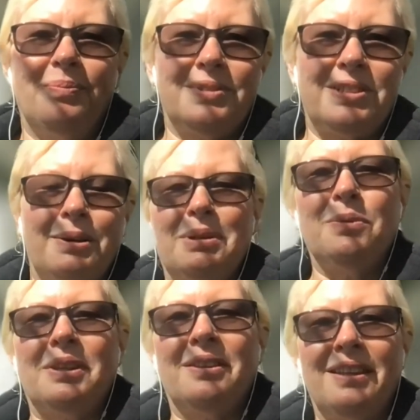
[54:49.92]
chime in
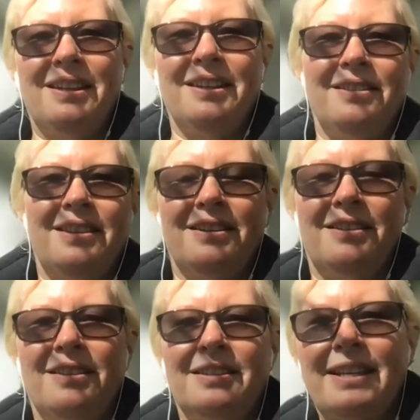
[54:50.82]
with the
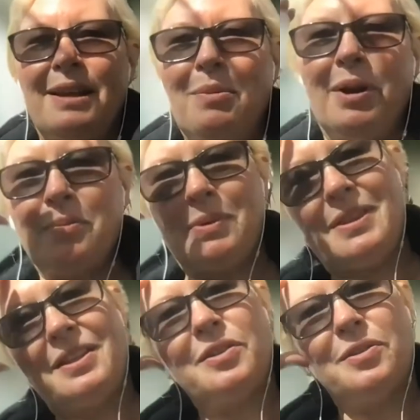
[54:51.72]
same argument
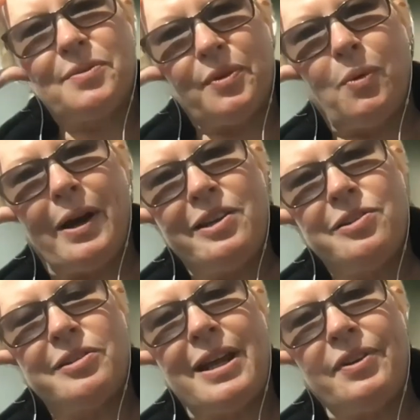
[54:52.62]
that's used for why you
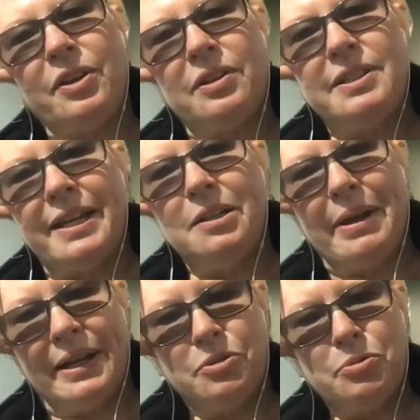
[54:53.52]
should have a good data
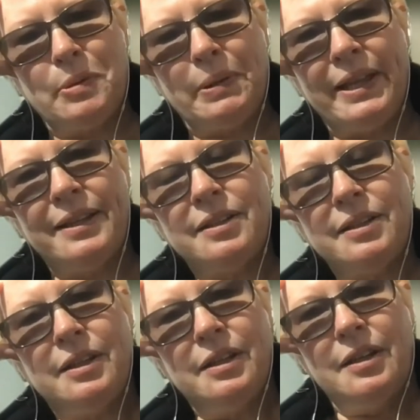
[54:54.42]
management plan.
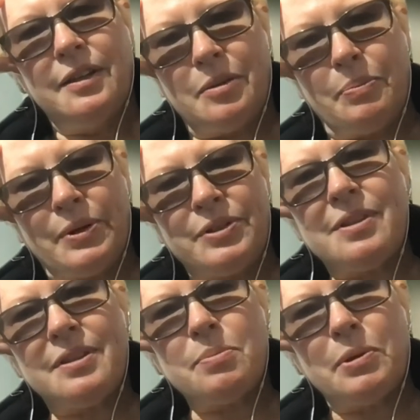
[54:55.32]
The person
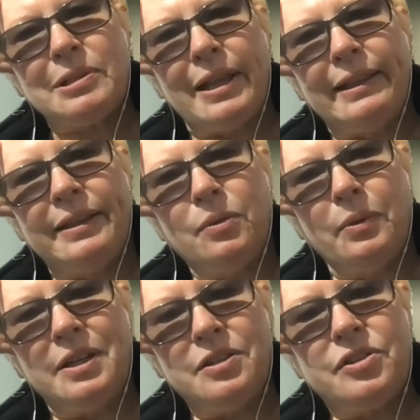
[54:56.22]
that's most likely to
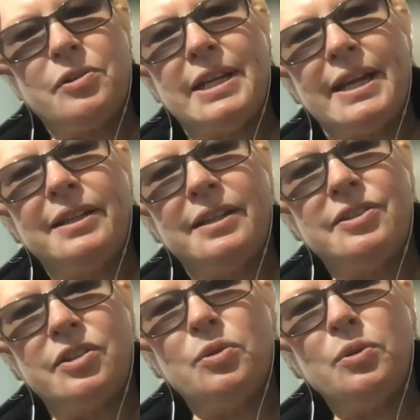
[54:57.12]
reuse your data is
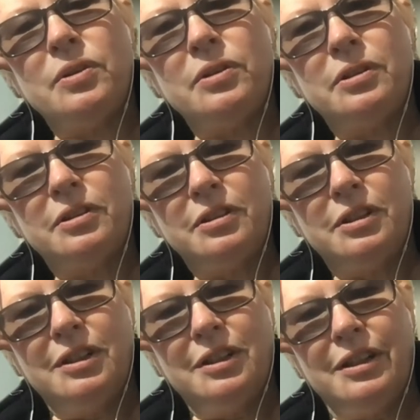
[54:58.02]
you.
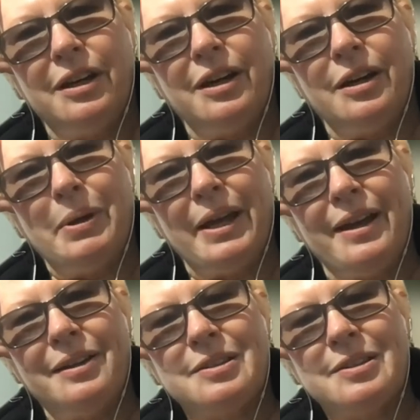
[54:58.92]

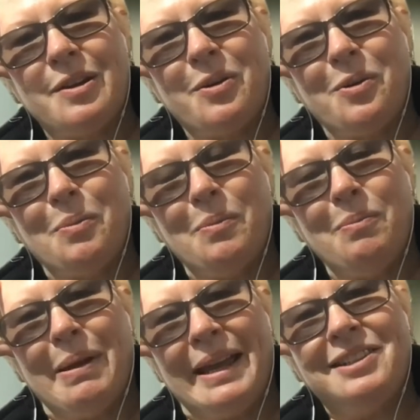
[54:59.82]
And so
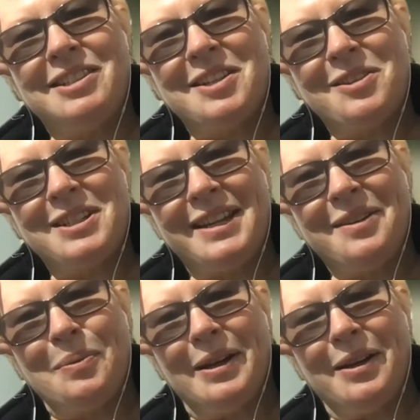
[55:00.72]
managing your data
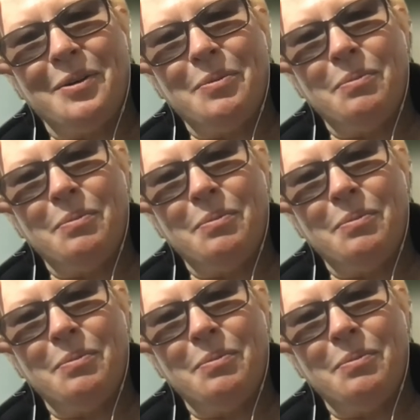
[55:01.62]
well,